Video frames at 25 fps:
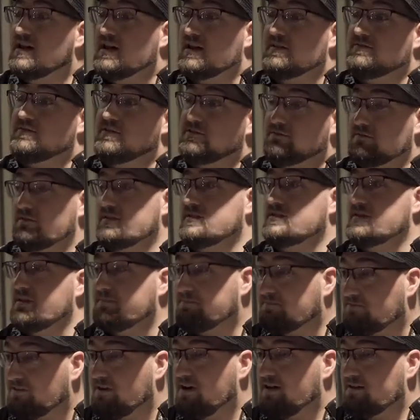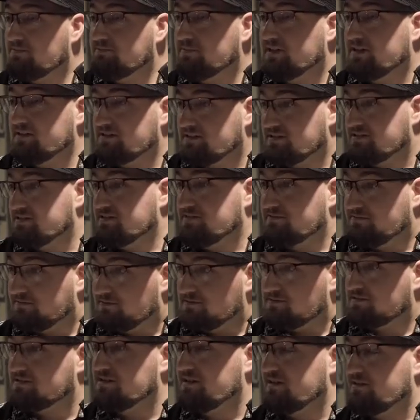And if you do this up front, because this is the
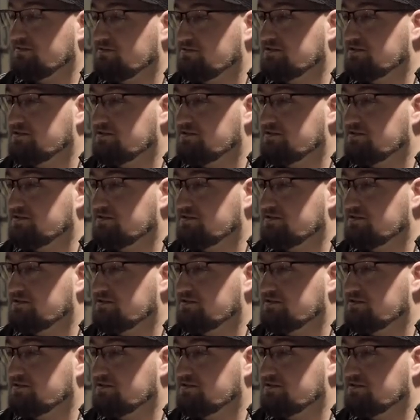first thing in your